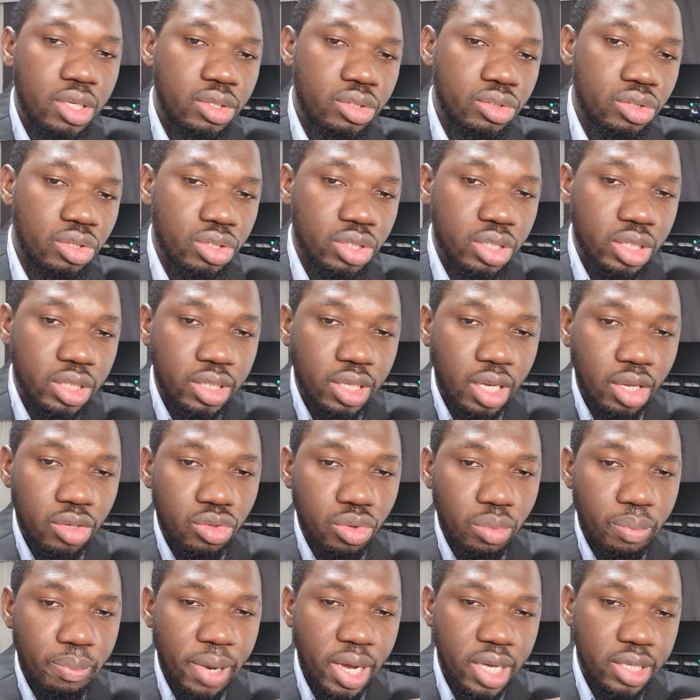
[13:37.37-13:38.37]
your signal
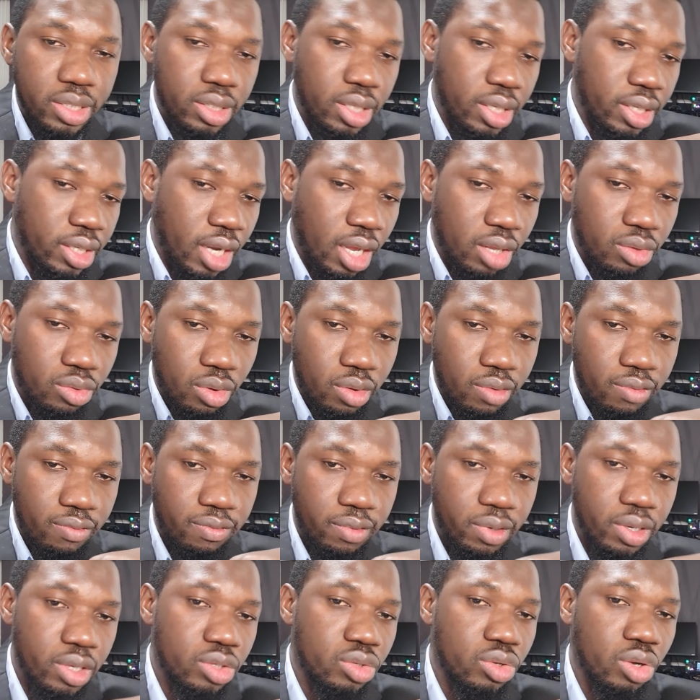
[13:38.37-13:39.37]
to pass either to
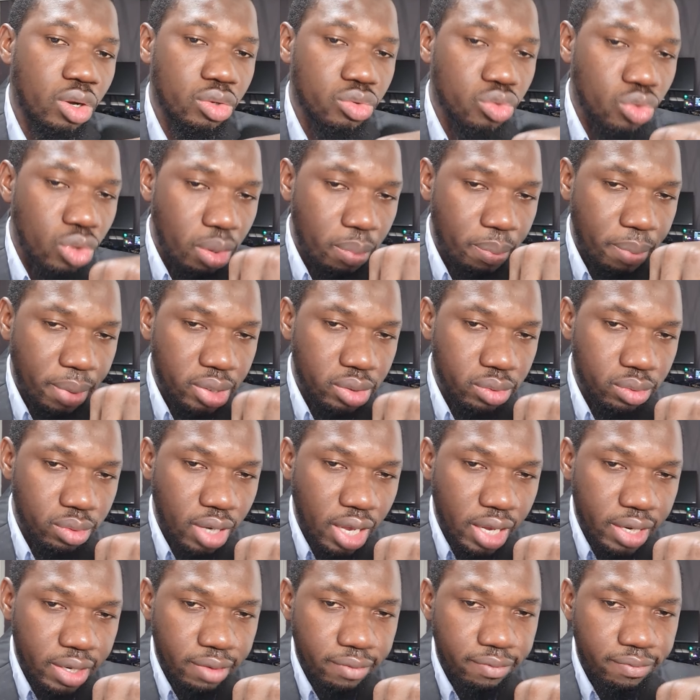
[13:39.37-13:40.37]
infinity or to a
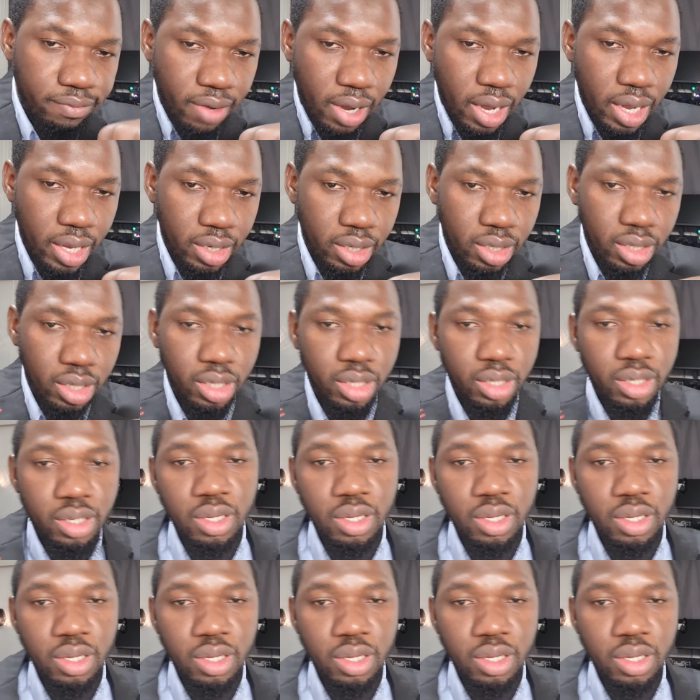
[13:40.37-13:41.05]
particular defined